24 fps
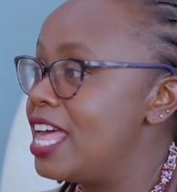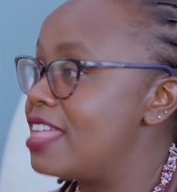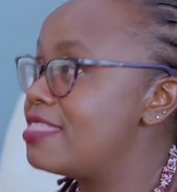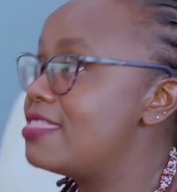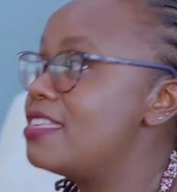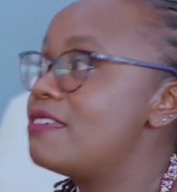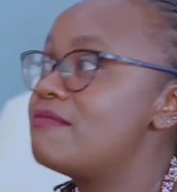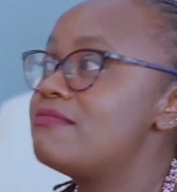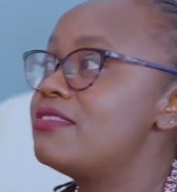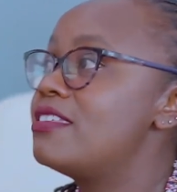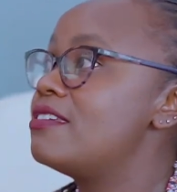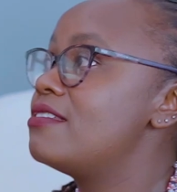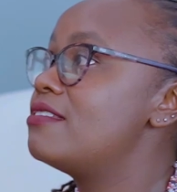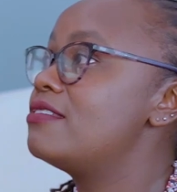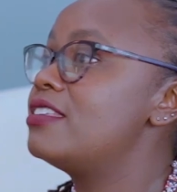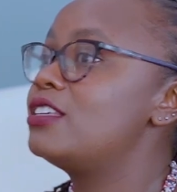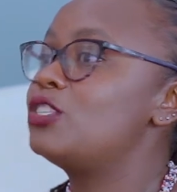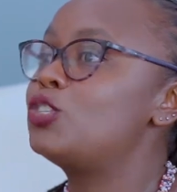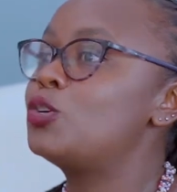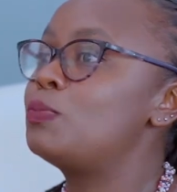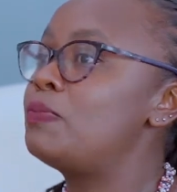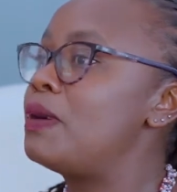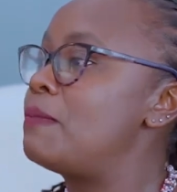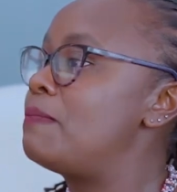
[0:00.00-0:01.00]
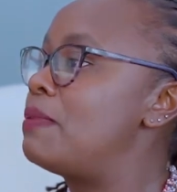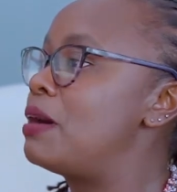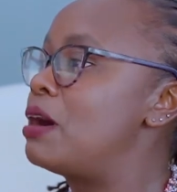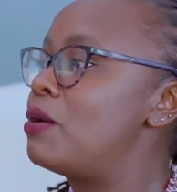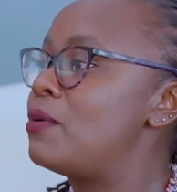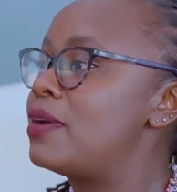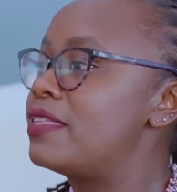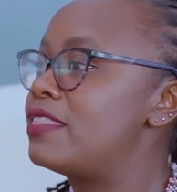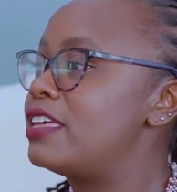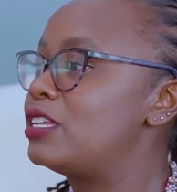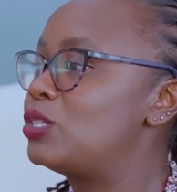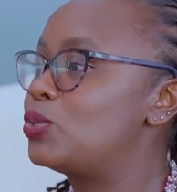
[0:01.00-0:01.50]
The
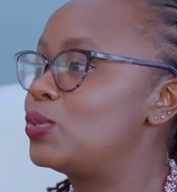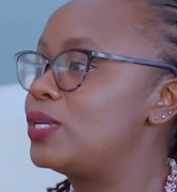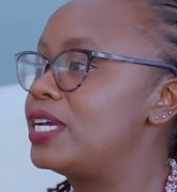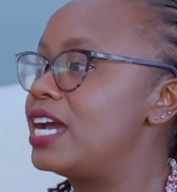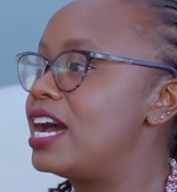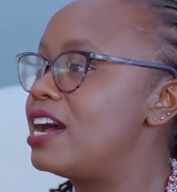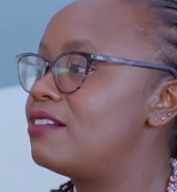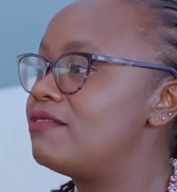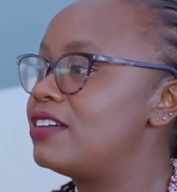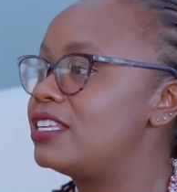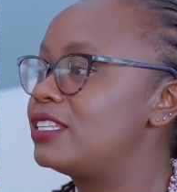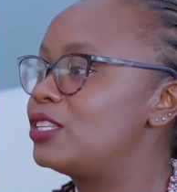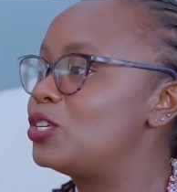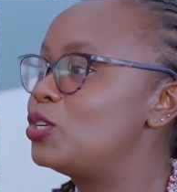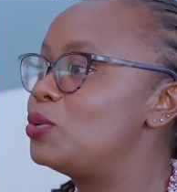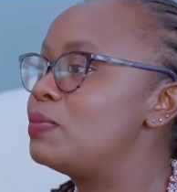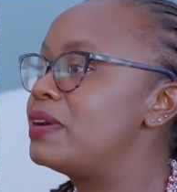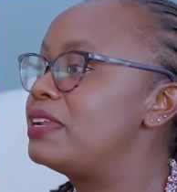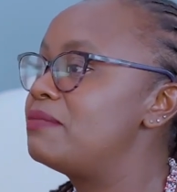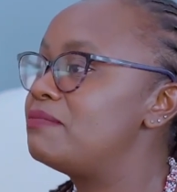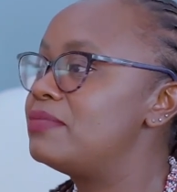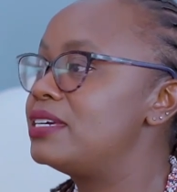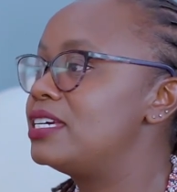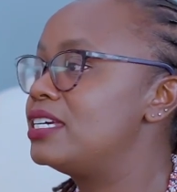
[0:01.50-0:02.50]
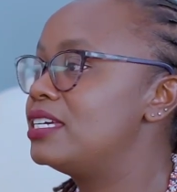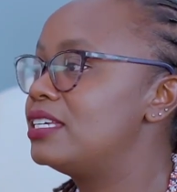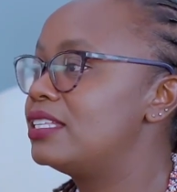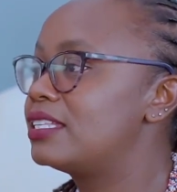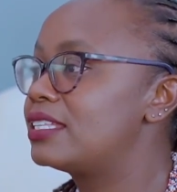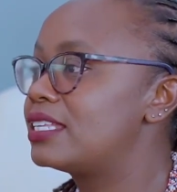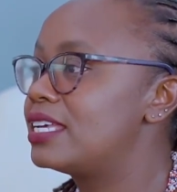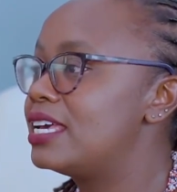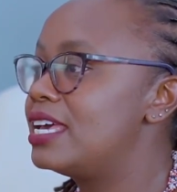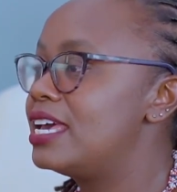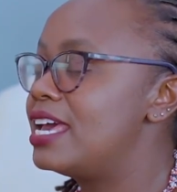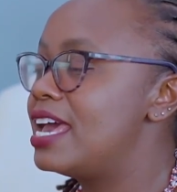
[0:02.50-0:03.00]
superpower that we have as human
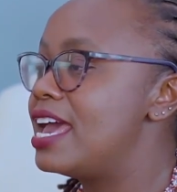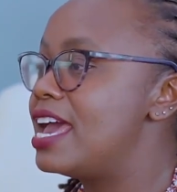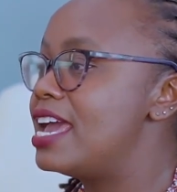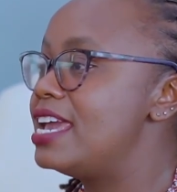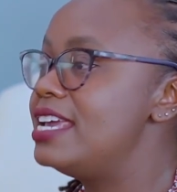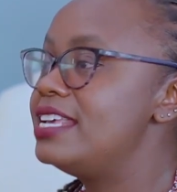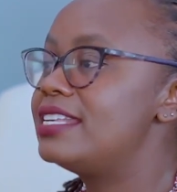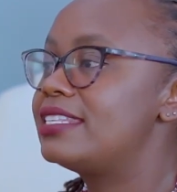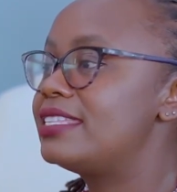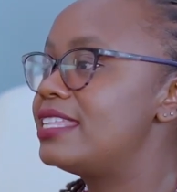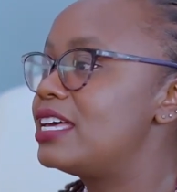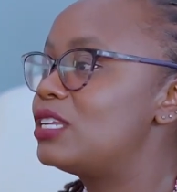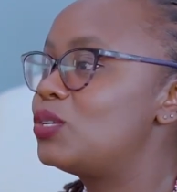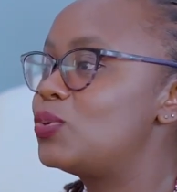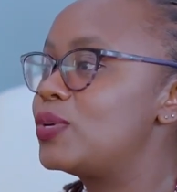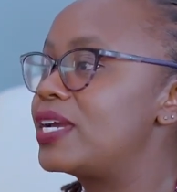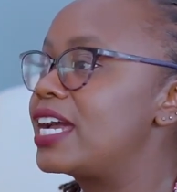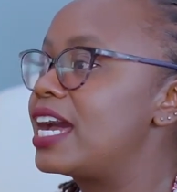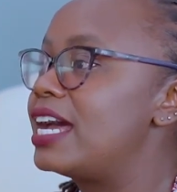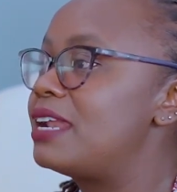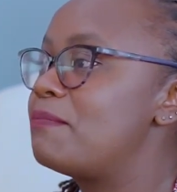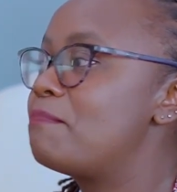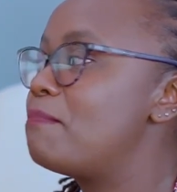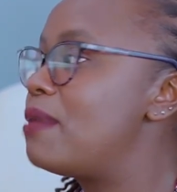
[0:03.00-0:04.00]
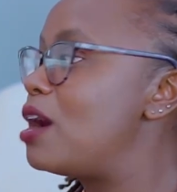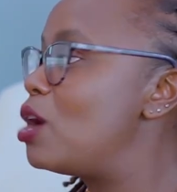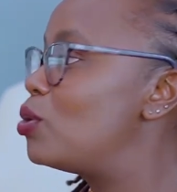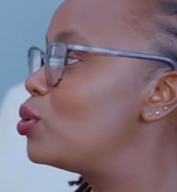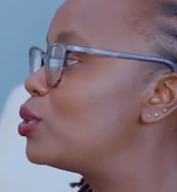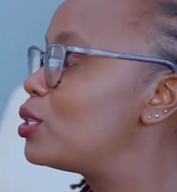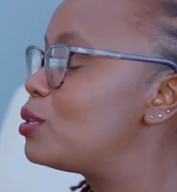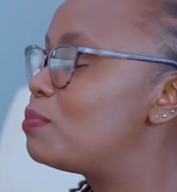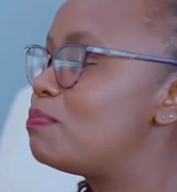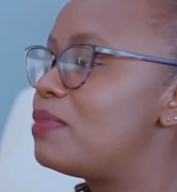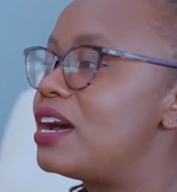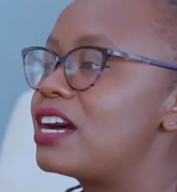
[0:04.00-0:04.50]
beings is that we can
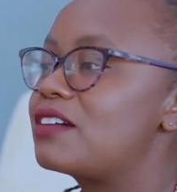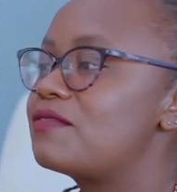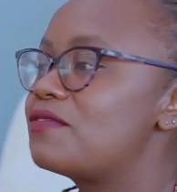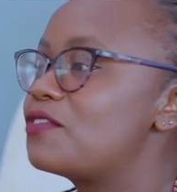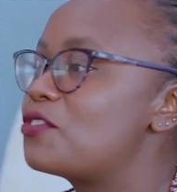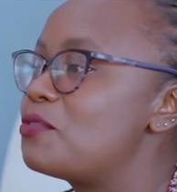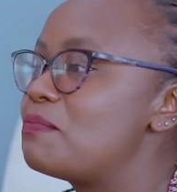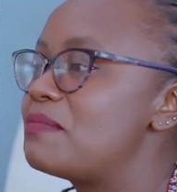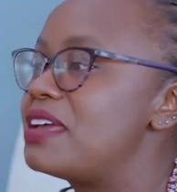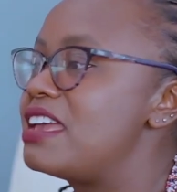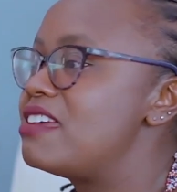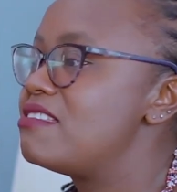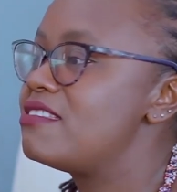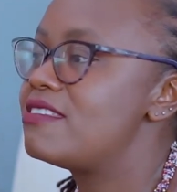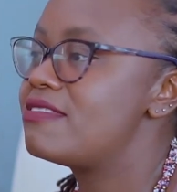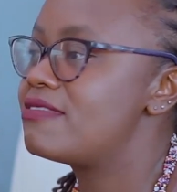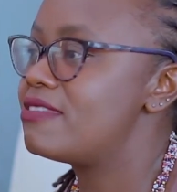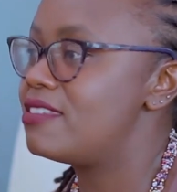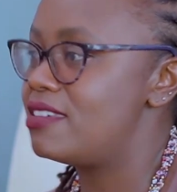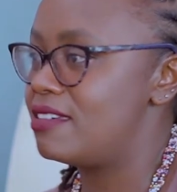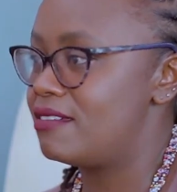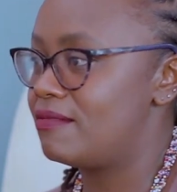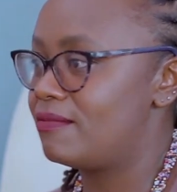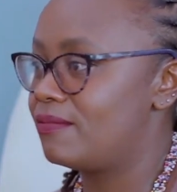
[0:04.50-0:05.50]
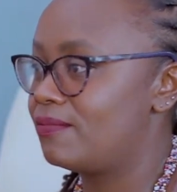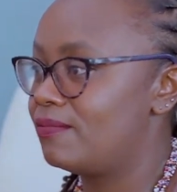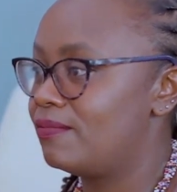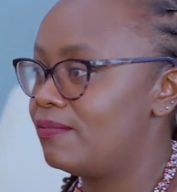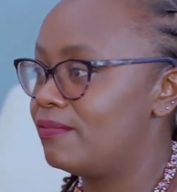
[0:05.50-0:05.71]
bounce back from anything.